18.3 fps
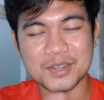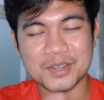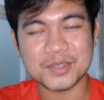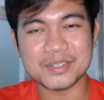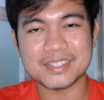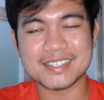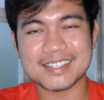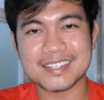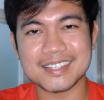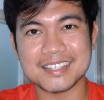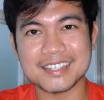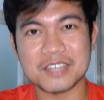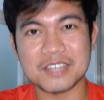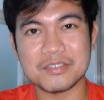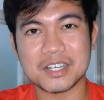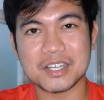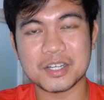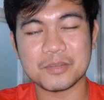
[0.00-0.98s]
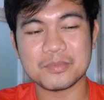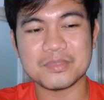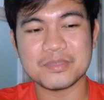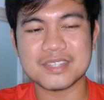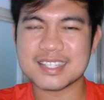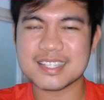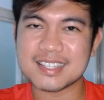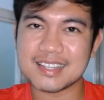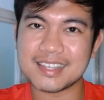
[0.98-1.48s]
don't give up.
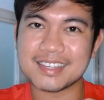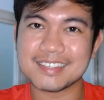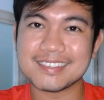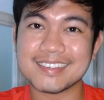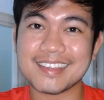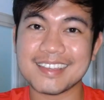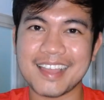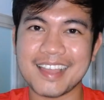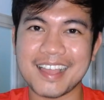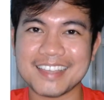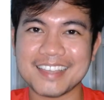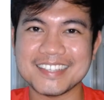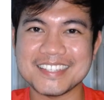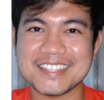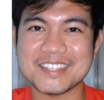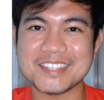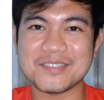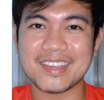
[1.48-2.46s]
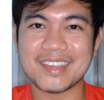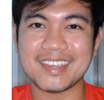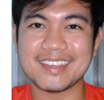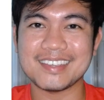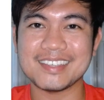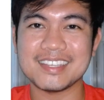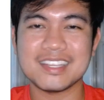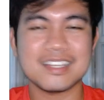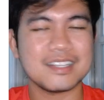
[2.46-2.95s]
Just like Isa
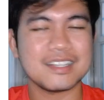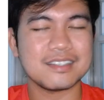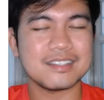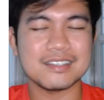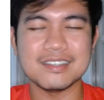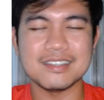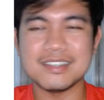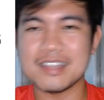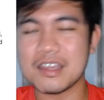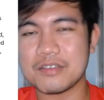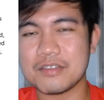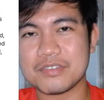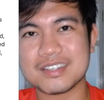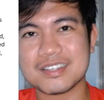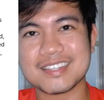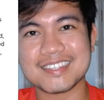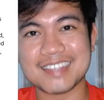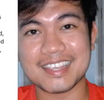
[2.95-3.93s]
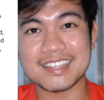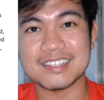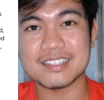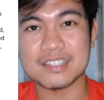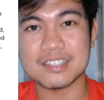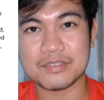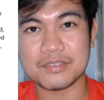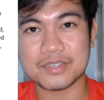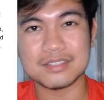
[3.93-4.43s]
May, never
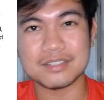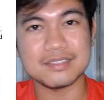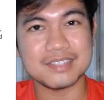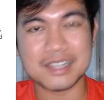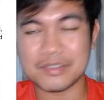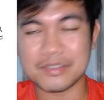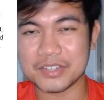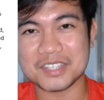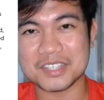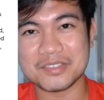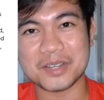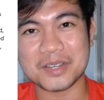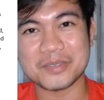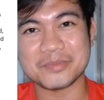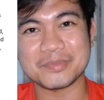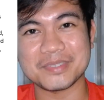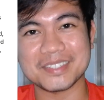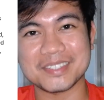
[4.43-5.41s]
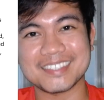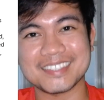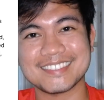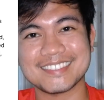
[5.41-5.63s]
say never, never give up.